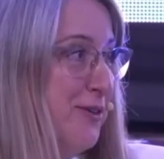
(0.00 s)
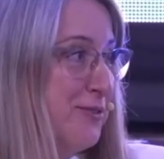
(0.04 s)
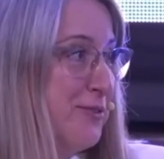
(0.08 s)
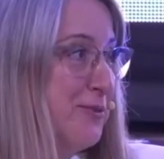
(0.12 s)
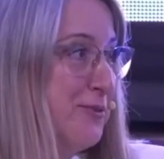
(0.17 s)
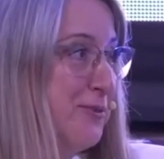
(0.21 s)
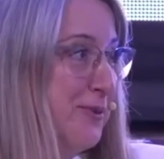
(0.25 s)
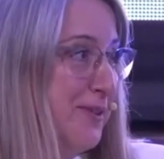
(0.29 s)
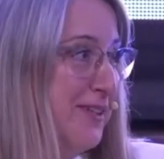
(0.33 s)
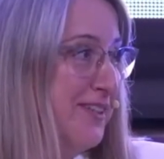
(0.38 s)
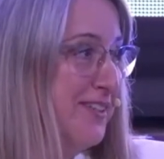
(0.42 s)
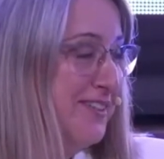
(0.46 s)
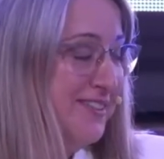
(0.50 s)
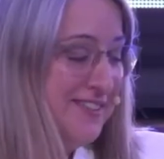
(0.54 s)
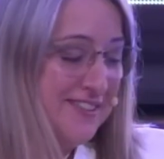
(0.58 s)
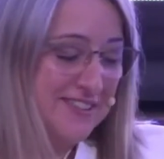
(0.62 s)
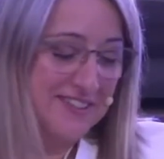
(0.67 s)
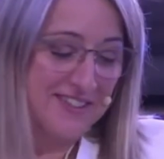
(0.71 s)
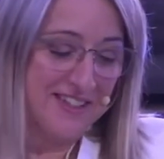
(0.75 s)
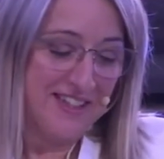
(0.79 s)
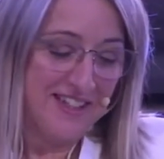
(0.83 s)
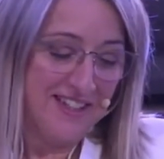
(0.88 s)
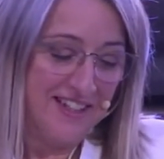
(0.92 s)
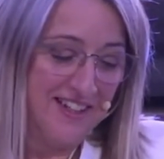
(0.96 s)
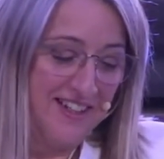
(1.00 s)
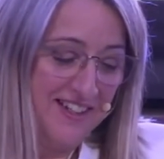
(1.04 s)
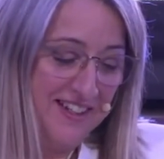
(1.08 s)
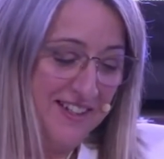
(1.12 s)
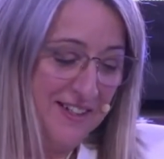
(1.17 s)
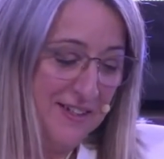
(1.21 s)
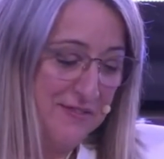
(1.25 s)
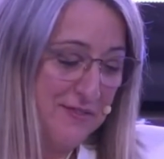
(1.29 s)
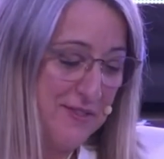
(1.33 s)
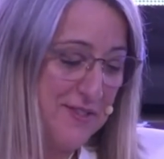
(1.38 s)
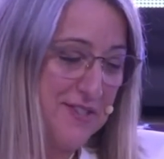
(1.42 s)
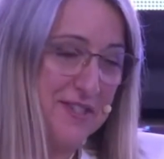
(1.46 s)
the world
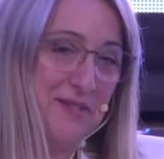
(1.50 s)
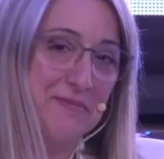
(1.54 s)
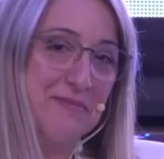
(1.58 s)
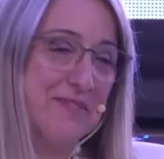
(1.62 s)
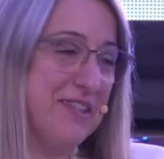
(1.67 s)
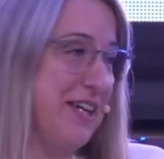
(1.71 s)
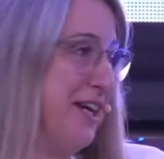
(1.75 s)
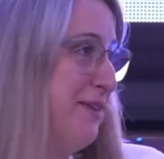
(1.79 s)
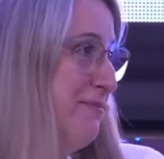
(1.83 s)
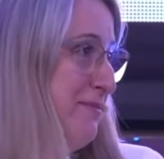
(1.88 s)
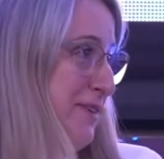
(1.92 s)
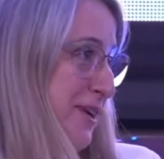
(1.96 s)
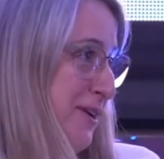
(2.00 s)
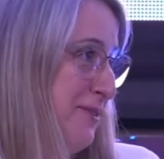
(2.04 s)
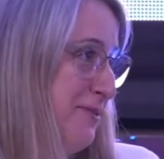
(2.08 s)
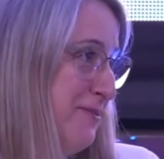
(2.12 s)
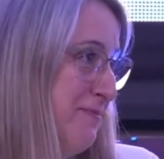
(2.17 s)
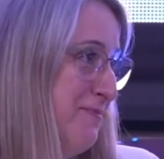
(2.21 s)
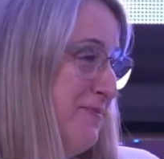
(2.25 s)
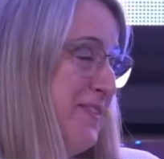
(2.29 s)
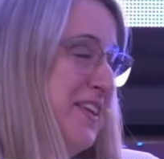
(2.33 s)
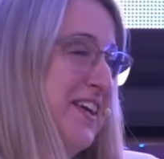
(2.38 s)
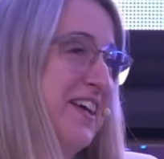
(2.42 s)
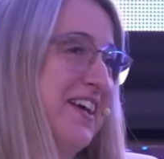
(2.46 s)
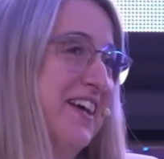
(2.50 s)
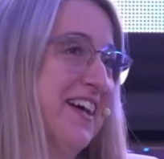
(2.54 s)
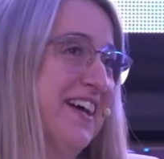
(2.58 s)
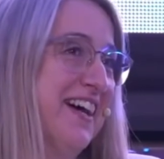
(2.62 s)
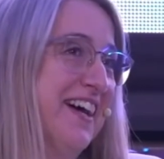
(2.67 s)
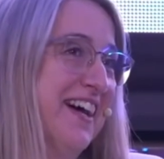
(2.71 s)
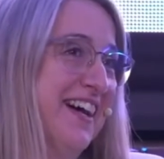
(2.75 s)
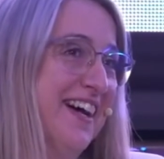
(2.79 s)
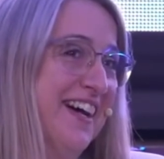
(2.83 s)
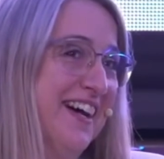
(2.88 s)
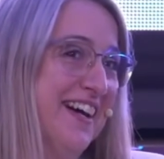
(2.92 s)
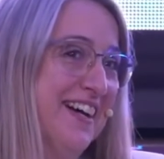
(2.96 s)
for some time now,
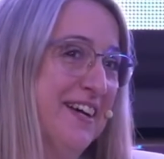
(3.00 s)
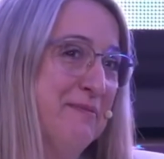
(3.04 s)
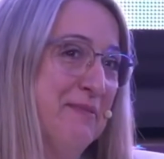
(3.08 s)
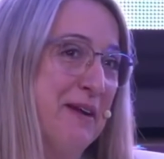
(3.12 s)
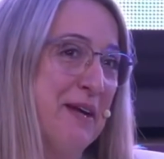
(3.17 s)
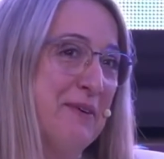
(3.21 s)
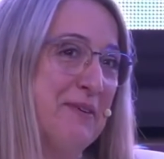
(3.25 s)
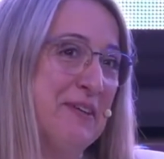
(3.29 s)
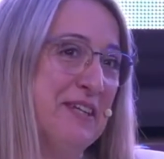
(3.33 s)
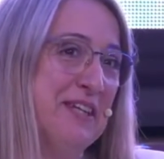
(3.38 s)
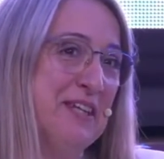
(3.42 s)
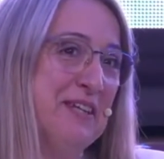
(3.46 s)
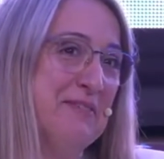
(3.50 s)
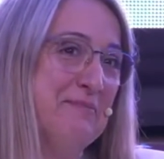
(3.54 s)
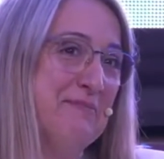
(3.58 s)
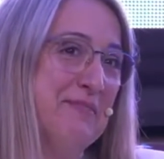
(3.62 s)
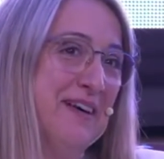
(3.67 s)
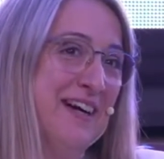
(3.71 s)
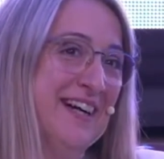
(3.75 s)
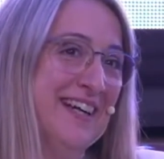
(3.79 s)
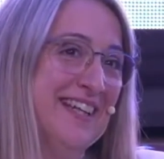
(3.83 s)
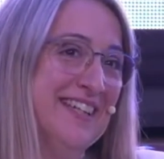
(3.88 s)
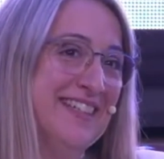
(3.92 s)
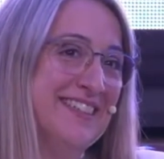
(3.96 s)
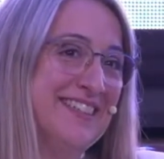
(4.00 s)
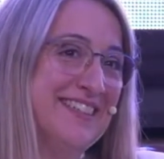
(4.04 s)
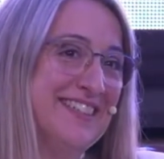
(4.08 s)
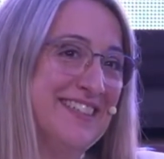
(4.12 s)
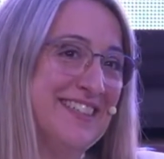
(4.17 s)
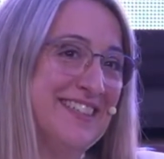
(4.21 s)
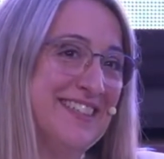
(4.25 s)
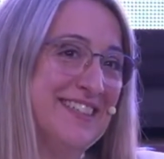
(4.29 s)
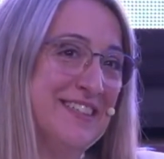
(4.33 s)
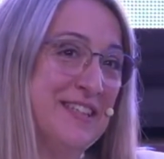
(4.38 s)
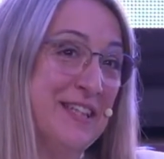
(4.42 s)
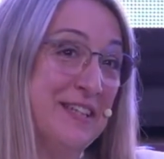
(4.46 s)
bearing in mind
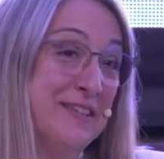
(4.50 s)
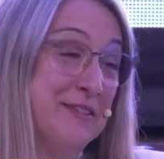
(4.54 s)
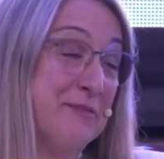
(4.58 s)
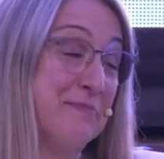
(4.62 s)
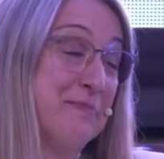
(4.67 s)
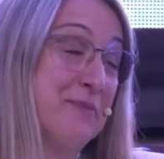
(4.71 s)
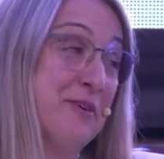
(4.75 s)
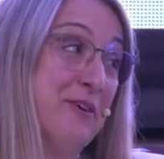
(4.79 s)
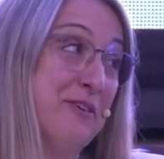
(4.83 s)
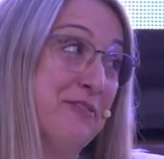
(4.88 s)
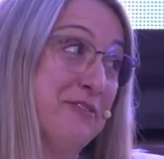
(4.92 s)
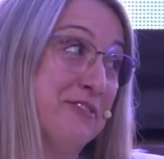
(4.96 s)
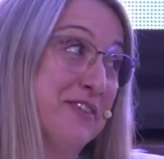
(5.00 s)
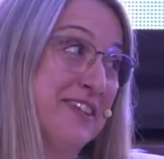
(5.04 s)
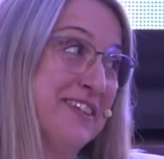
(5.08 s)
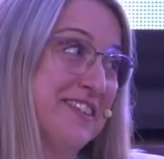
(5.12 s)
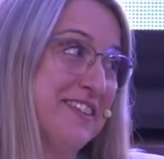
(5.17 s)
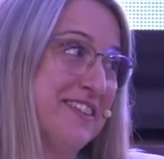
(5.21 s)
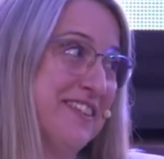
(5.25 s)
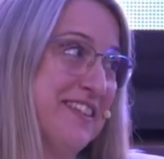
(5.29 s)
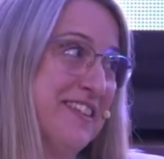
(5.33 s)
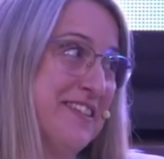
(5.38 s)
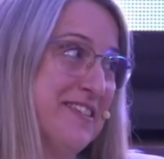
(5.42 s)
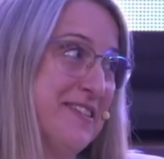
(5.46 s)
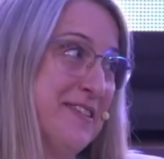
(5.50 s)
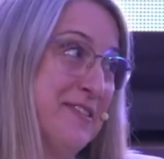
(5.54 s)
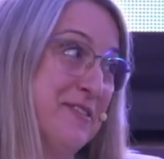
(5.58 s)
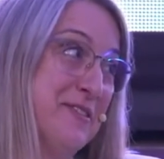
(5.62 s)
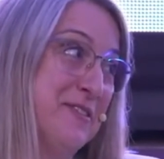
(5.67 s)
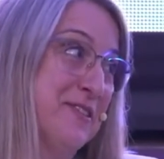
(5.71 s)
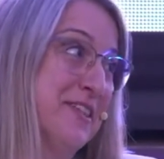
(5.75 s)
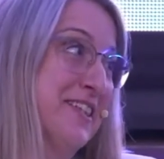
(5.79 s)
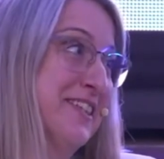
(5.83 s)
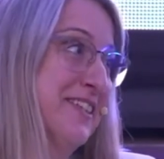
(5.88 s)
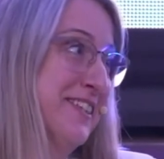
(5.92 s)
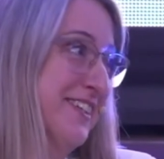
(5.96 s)
that the profit is the
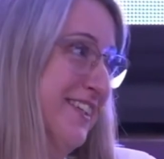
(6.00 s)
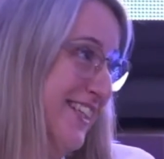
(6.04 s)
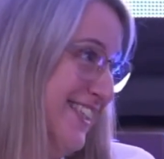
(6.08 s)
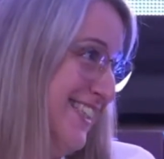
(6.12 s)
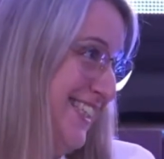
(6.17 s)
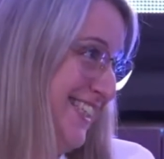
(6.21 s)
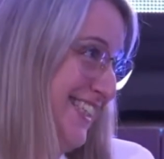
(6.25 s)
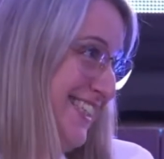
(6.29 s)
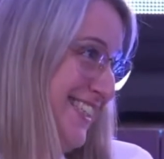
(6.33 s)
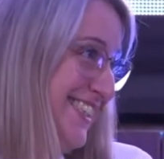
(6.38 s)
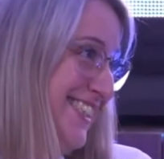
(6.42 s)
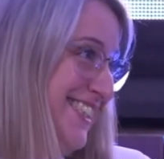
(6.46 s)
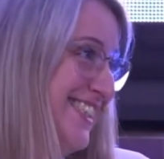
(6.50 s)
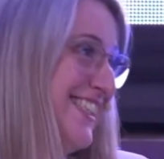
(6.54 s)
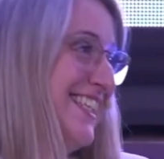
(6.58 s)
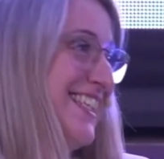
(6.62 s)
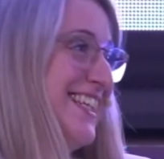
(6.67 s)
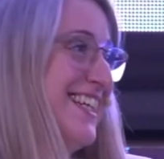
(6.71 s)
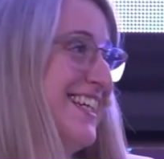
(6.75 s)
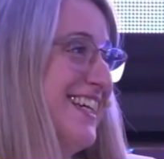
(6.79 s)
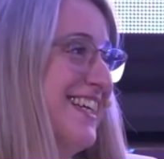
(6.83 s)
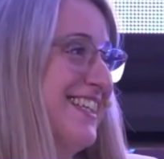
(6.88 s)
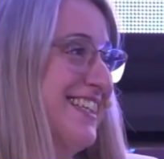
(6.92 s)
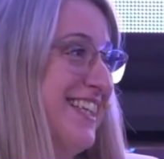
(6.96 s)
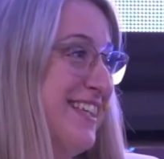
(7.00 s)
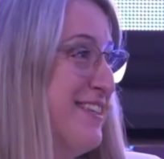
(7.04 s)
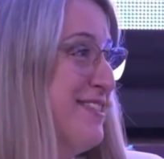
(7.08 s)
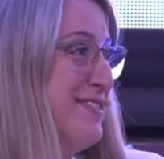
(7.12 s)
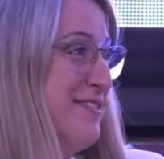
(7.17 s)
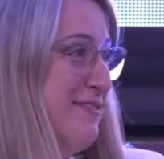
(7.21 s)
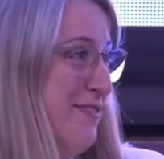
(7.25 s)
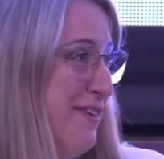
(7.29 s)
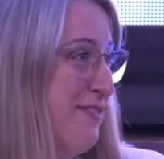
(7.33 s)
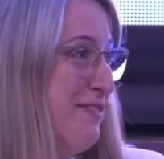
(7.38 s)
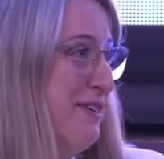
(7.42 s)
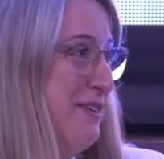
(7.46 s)
student learning. That
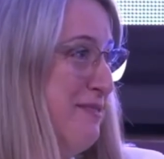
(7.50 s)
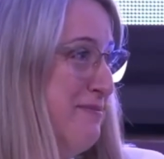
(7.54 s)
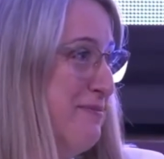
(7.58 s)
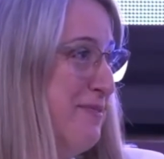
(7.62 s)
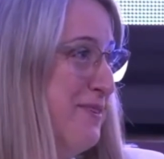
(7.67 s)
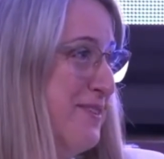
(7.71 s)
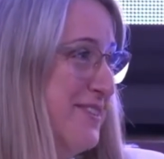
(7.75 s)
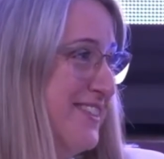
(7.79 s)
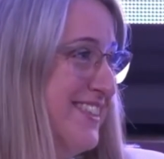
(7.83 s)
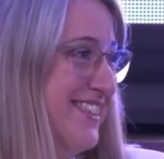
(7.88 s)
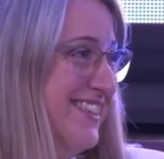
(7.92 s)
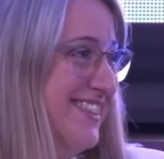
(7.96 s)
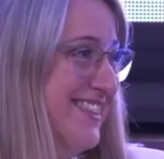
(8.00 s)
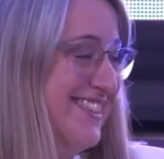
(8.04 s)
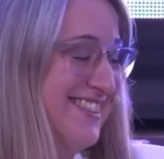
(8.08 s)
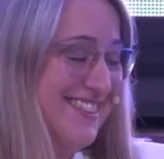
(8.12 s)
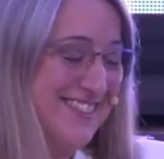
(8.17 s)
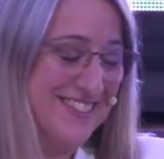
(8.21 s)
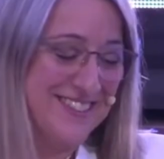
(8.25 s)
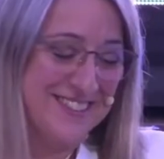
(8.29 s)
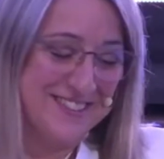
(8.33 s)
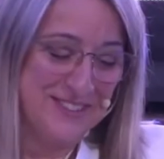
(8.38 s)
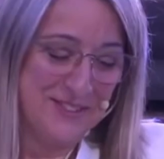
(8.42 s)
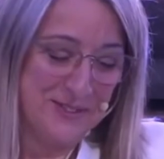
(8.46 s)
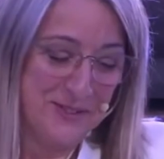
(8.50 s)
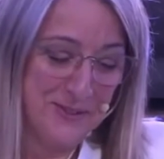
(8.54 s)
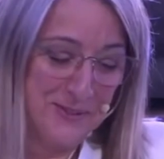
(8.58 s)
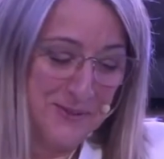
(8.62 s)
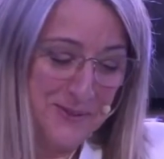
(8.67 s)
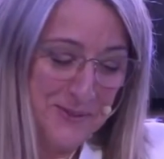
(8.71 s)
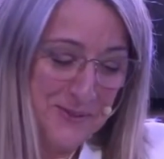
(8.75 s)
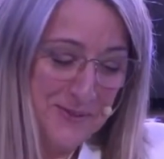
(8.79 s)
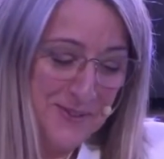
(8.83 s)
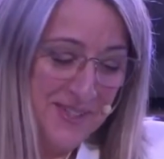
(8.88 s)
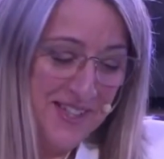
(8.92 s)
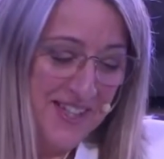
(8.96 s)
is a very important
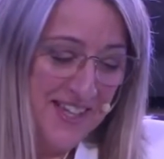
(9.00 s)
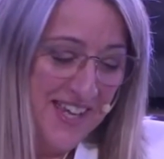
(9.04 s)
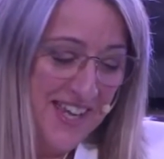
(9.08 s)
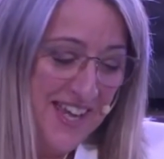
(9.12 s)
goal.